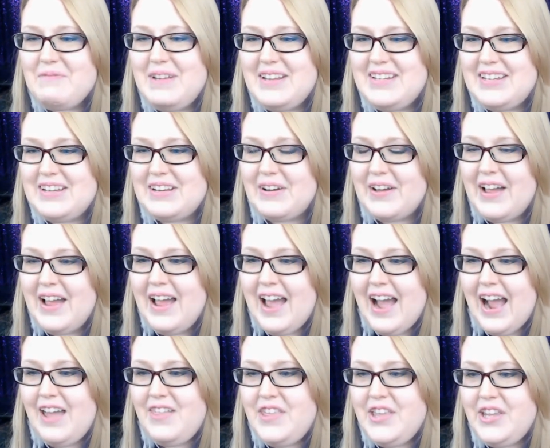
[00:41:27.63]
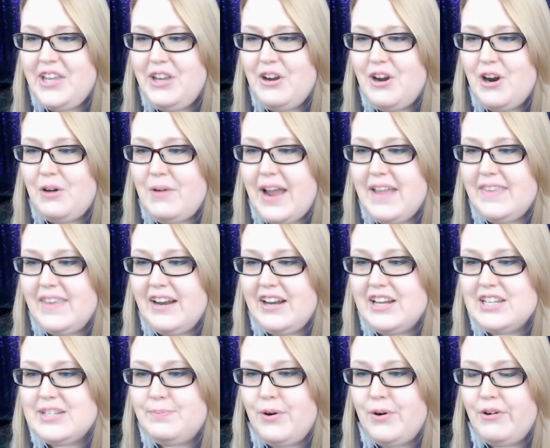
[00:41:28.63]
Me too. I think you're right that it
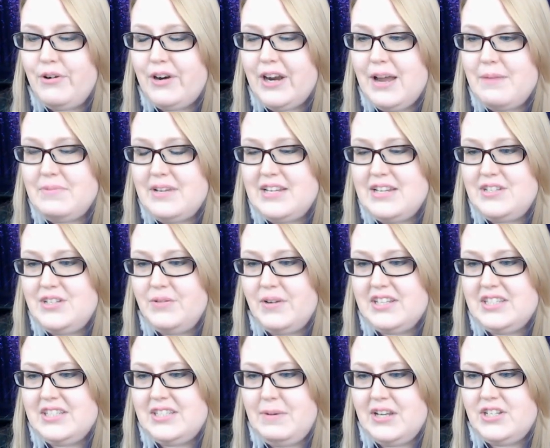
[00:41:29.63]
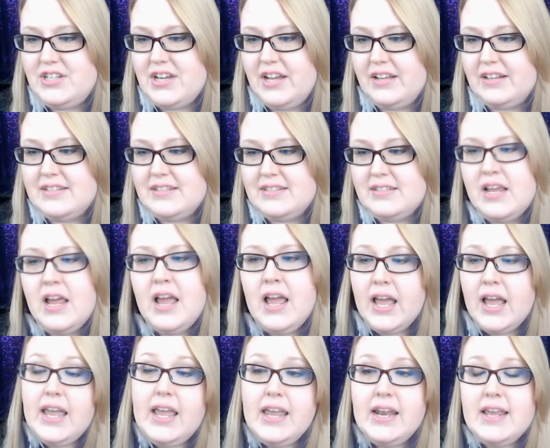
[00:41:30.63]
is programmed into us to be jealous.
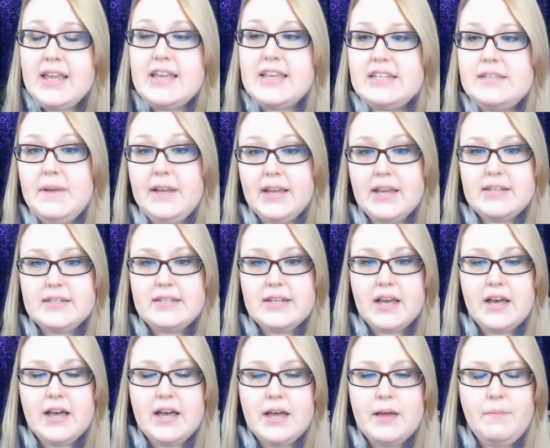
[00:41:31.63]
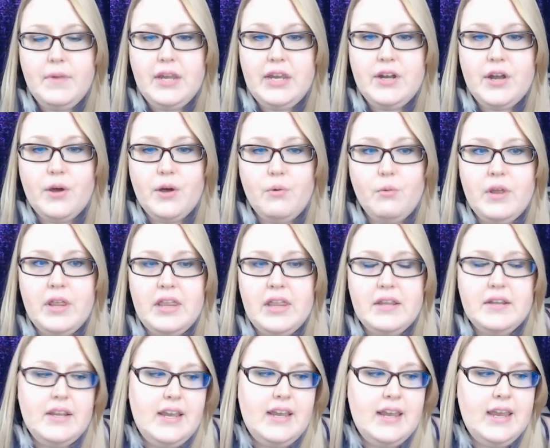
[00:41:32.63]
It is because, um, you know,
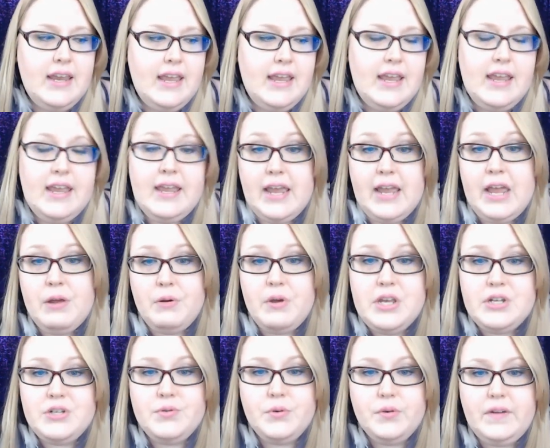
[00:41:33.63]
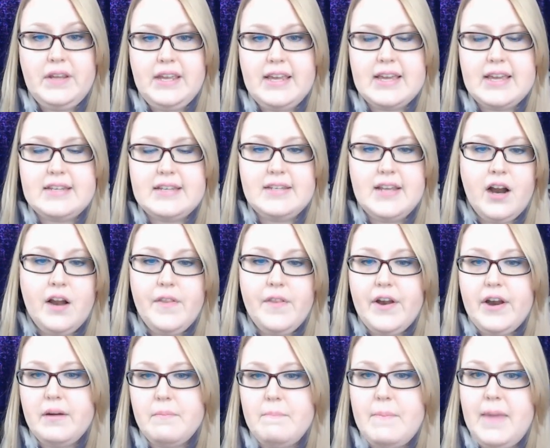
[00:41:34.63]
it, it, it truly is. Are
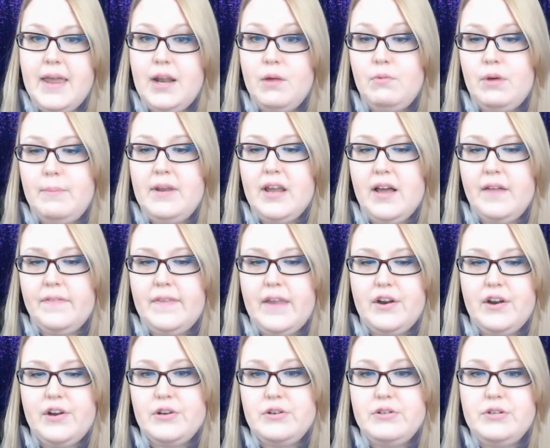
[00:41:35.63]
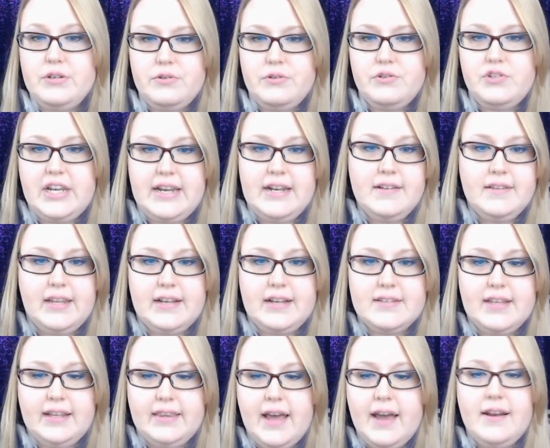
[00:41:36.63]
there men and women out there who do cheat and things
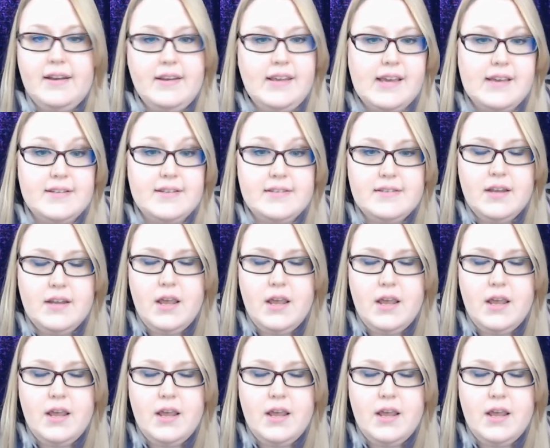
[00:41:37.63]
like that? Yes.